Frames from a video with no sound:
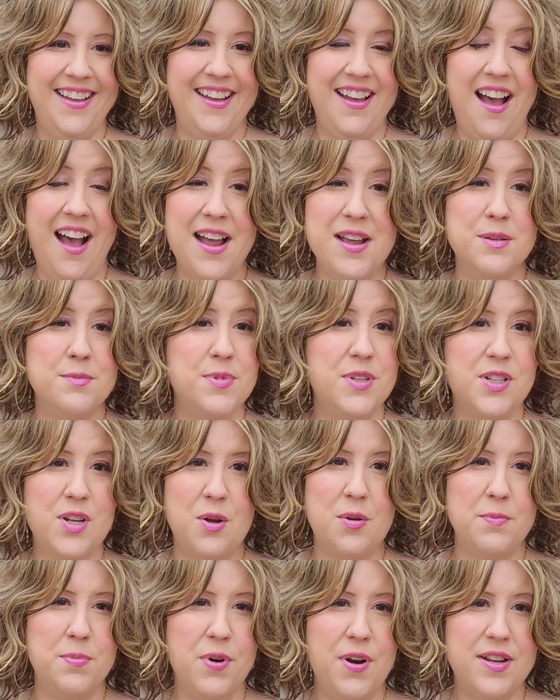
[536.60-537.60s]
I am
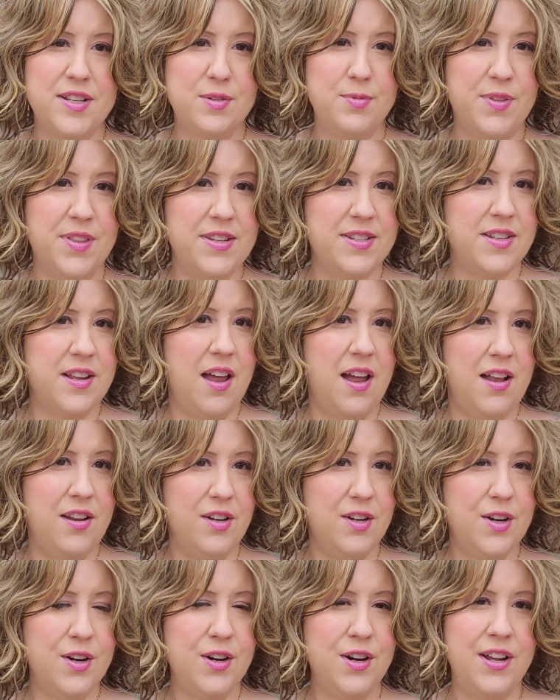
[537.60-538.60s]
so impressed with this
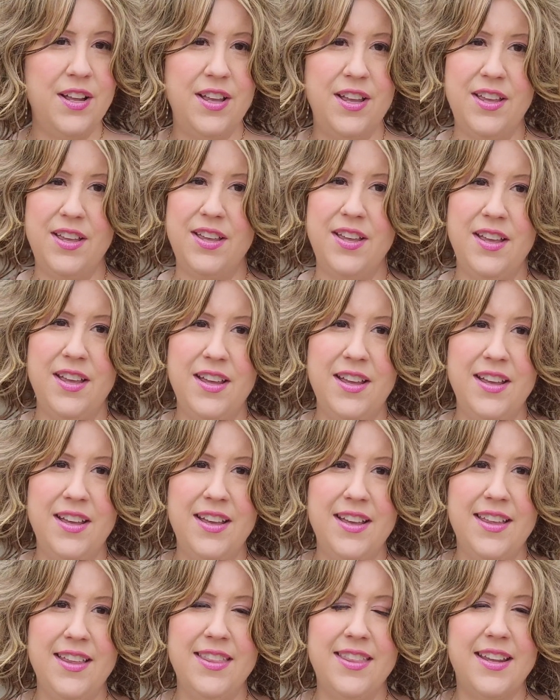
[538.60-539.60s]
color,
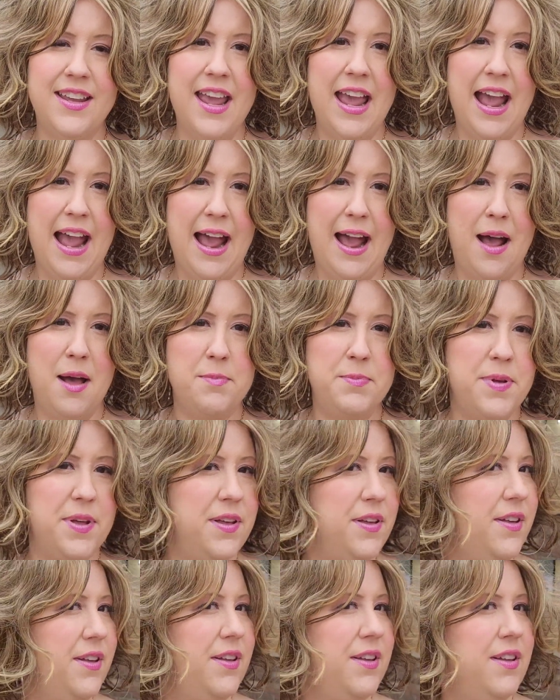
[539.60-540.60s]
the cap,
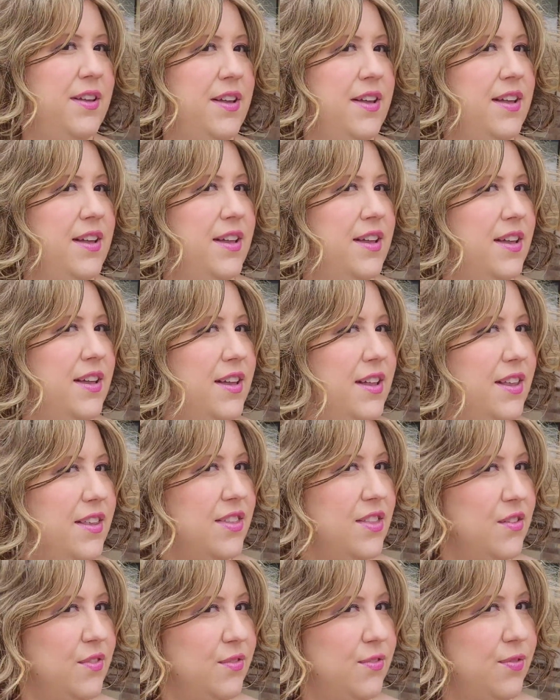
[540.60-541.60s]

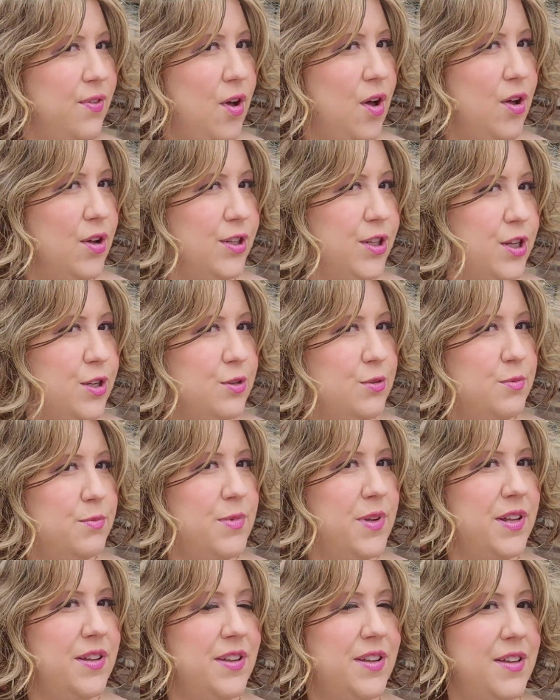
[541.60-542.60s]
the
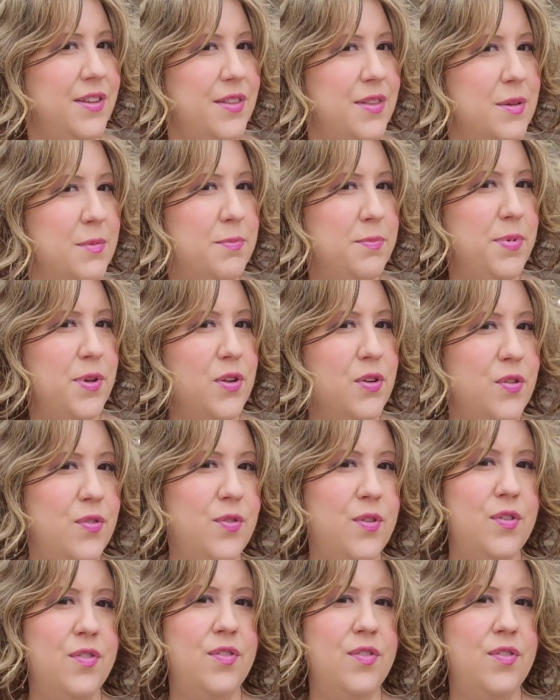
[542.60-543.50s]
volume, the beautiful